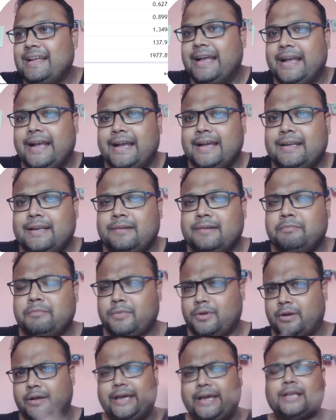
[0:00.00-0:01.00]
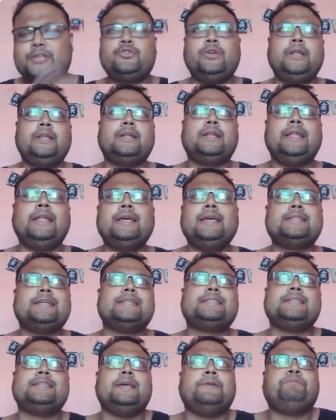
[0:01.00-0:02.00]
And actually, the thing is
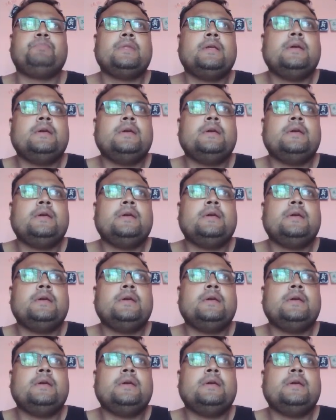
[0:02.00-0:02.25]
that, see,